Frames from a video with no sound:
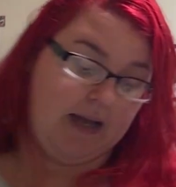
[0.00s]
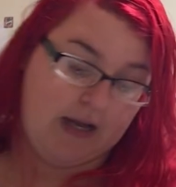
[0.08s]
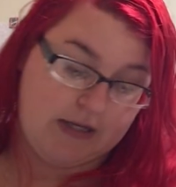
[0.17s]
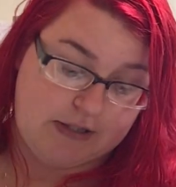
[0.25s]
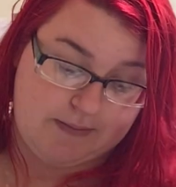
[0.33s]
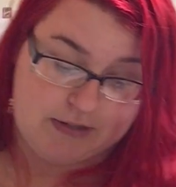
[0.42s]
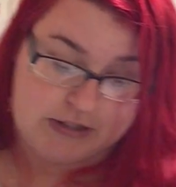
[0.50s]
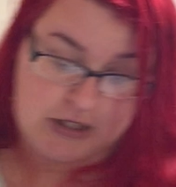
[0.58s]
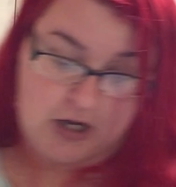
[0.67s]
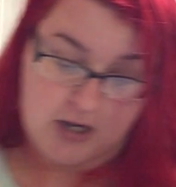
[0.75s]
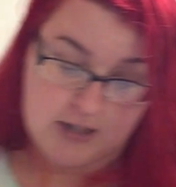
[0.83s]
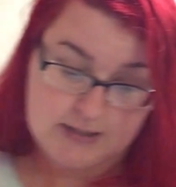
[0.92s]
got
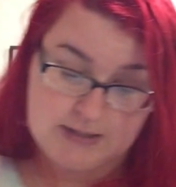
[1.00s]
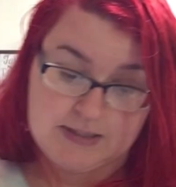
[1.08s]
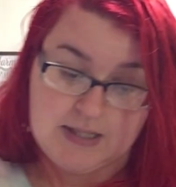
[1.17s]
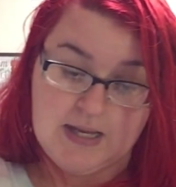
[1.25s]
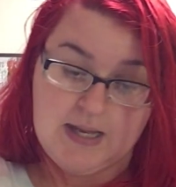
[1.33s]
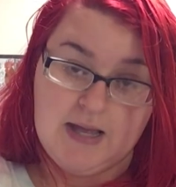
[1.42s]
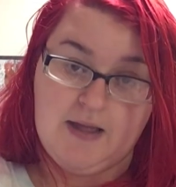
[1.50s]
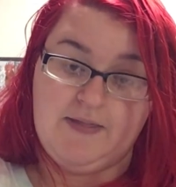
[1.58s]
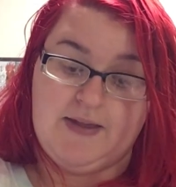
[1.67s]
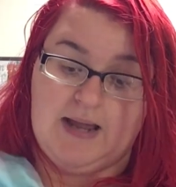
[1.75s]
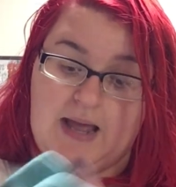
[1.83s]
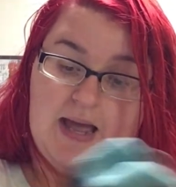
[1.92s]
socks
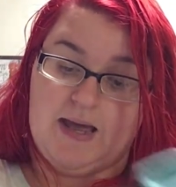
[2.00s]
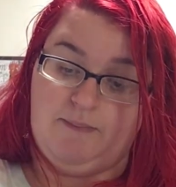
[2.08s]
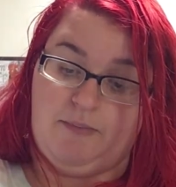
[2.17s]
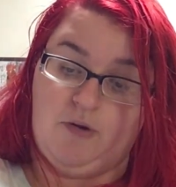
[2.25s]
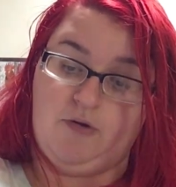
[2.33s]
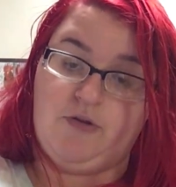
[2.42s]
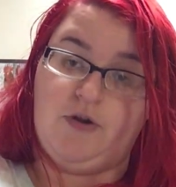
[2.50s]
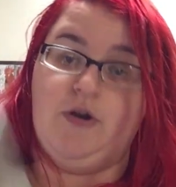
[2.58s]
that had both